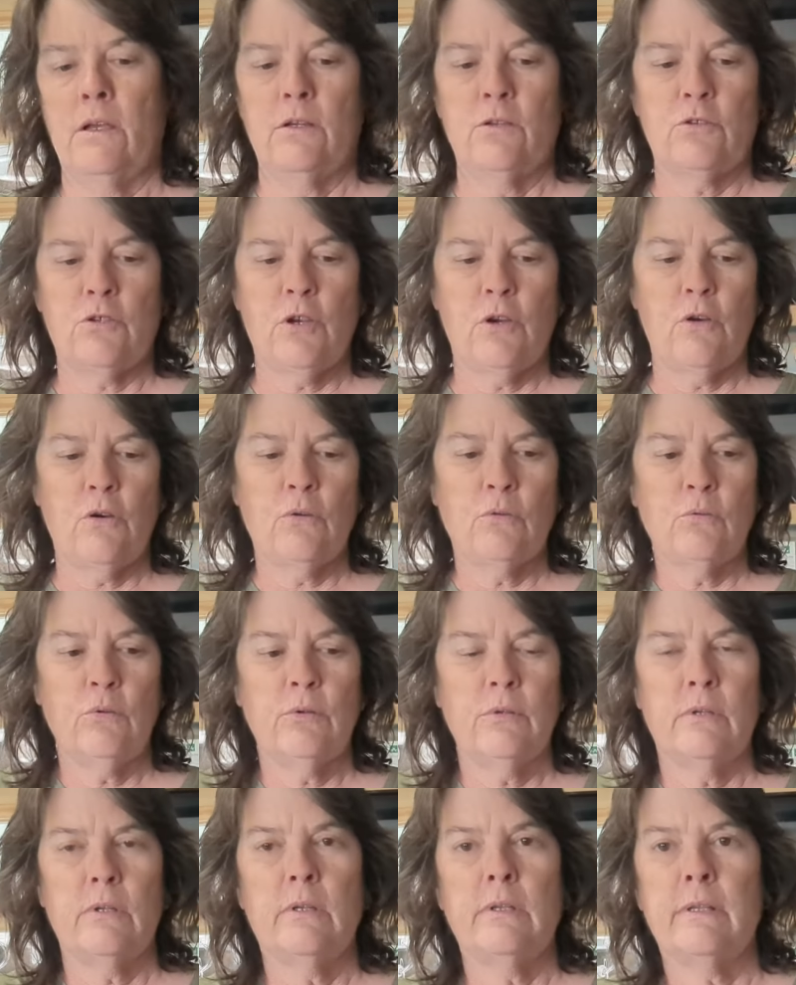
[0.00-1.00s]
So
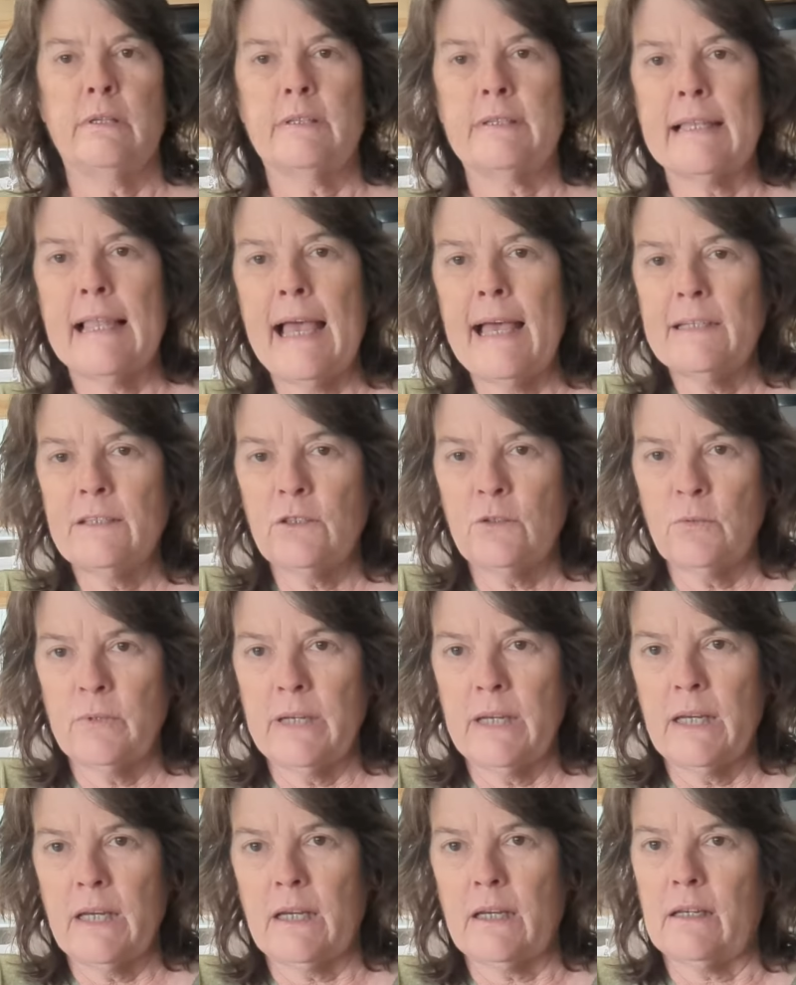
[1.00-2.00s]
this last
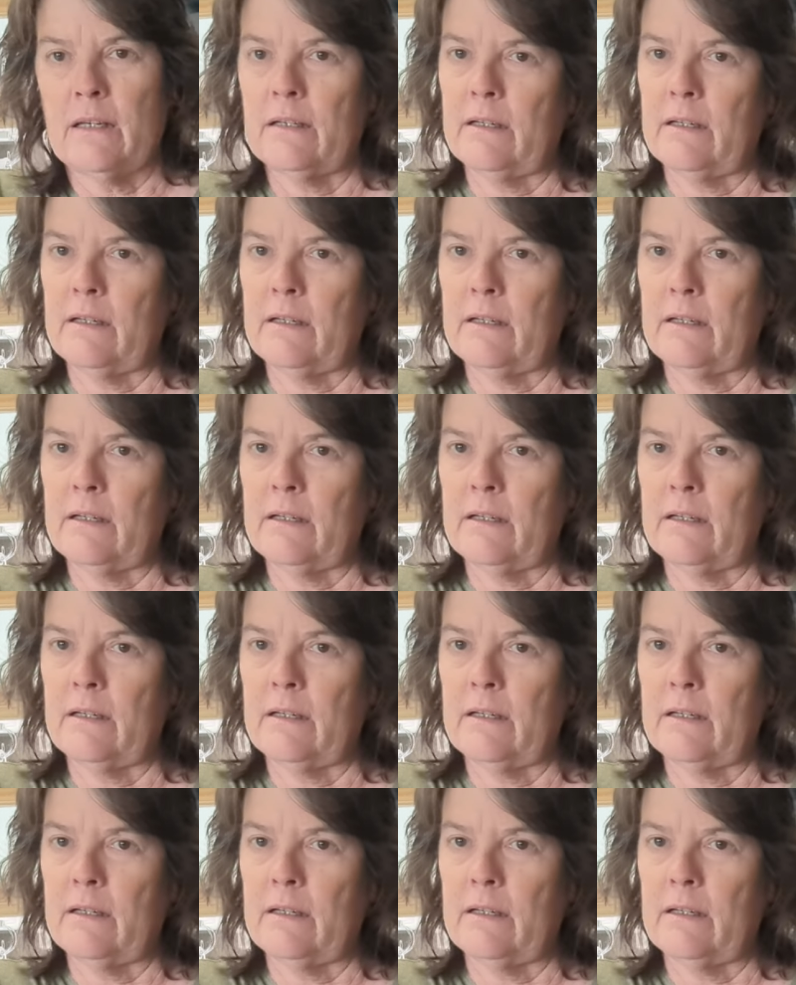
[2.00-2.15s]
week,